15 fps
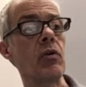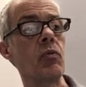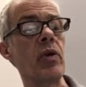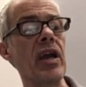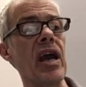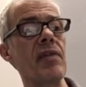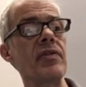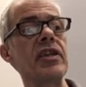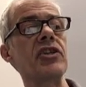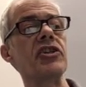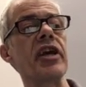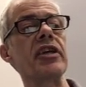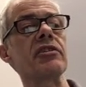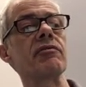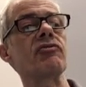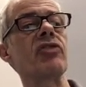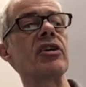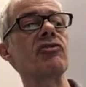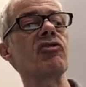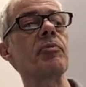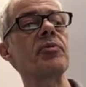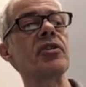we have initiation of
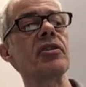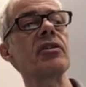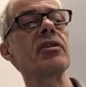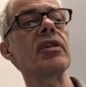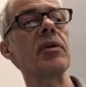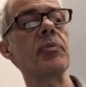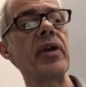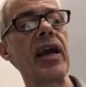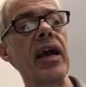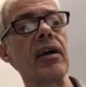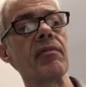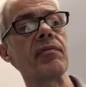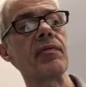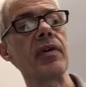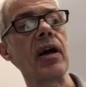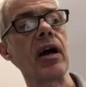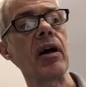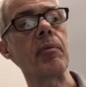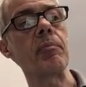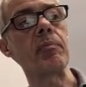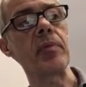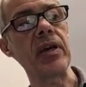transcription, and then we have
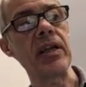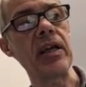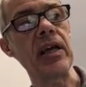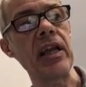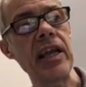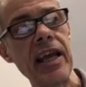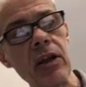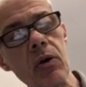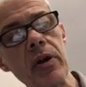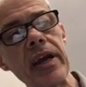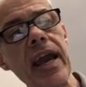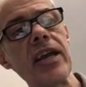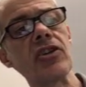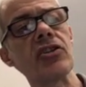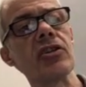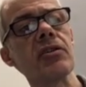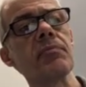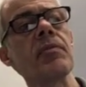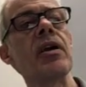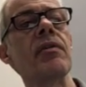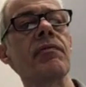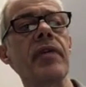um,
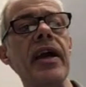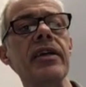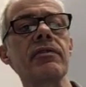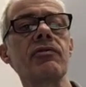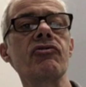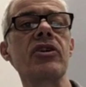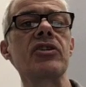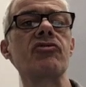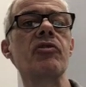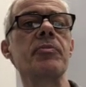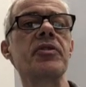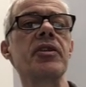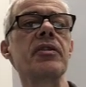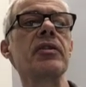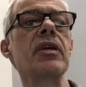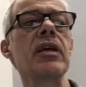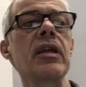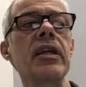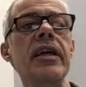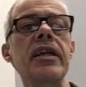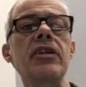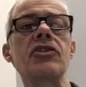elongation phase of transcription
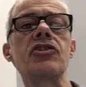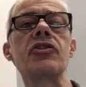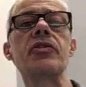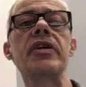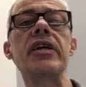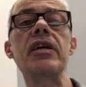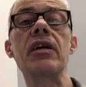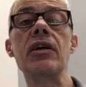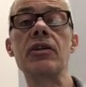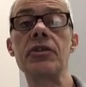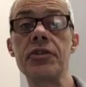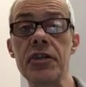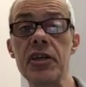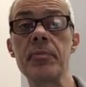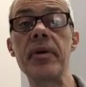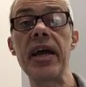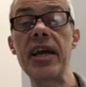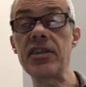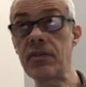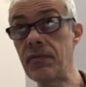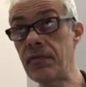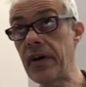leading to the
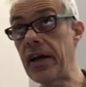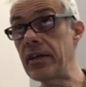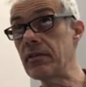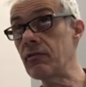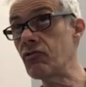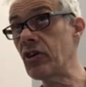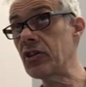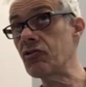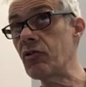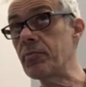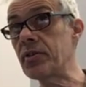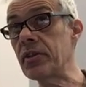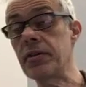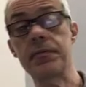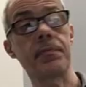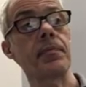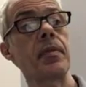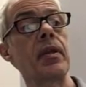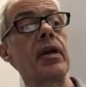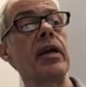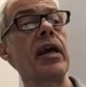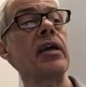termination phase of transcription.
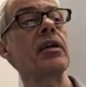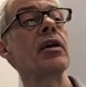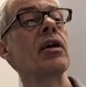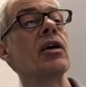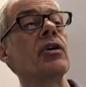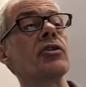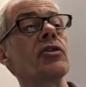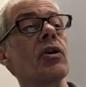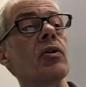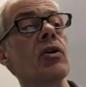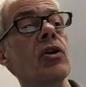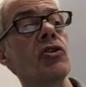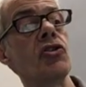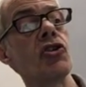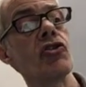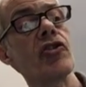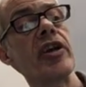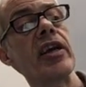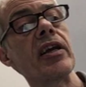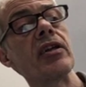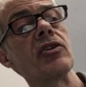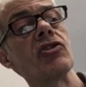Okay? So
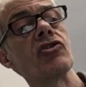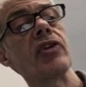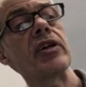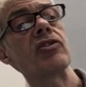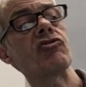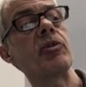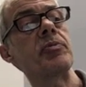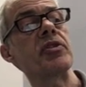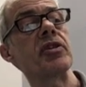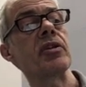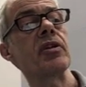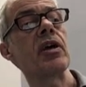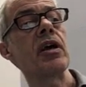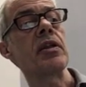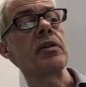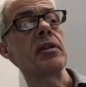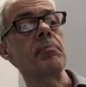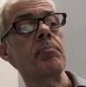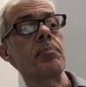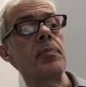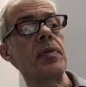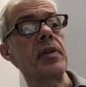during transcription,
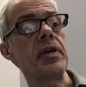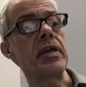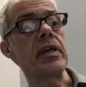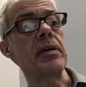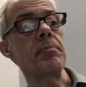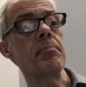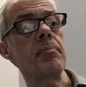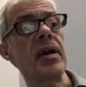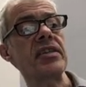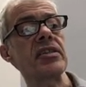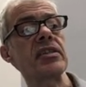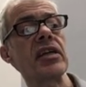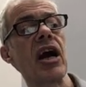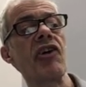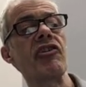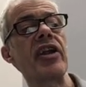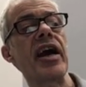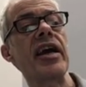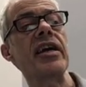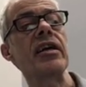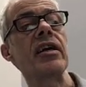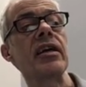the the messenger
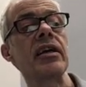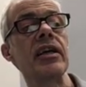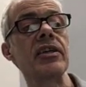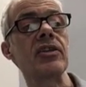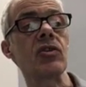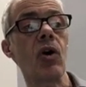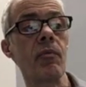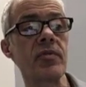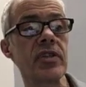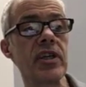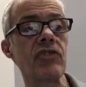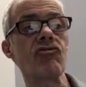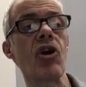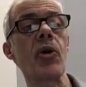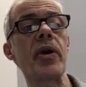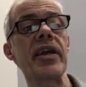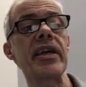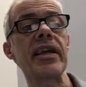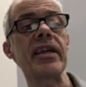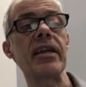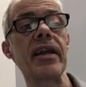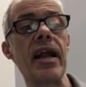RNA is obviously growing
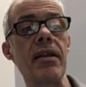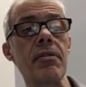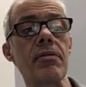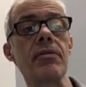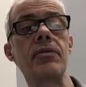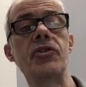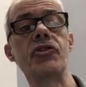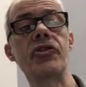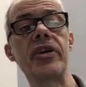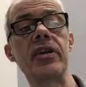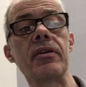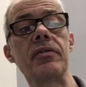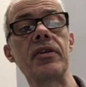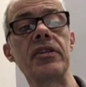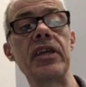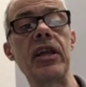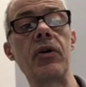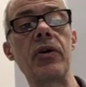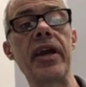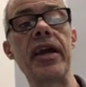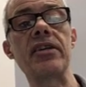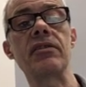in length during this
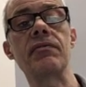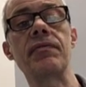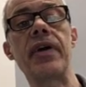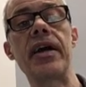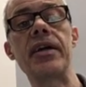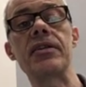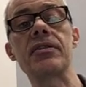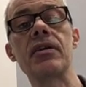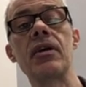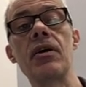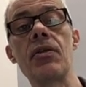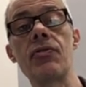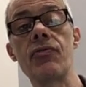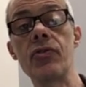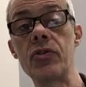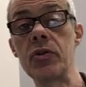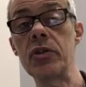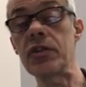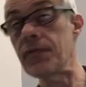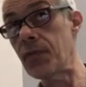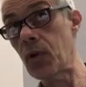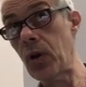elongation phase through to
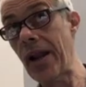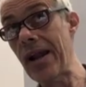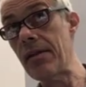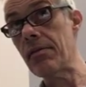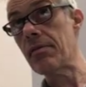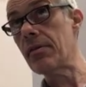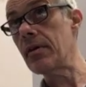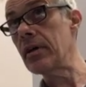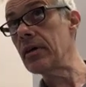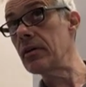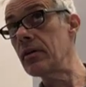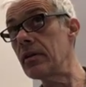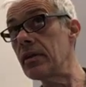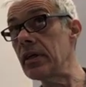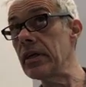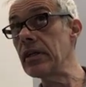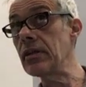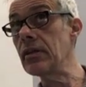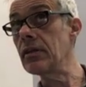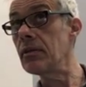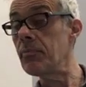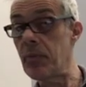its full length the,
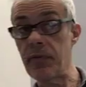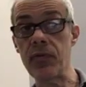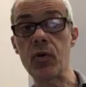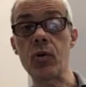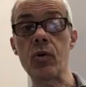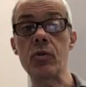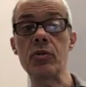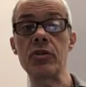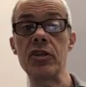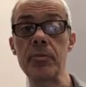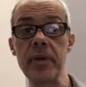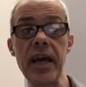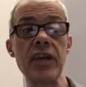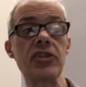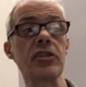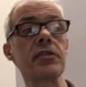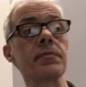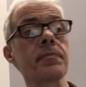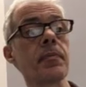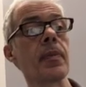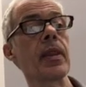before termination.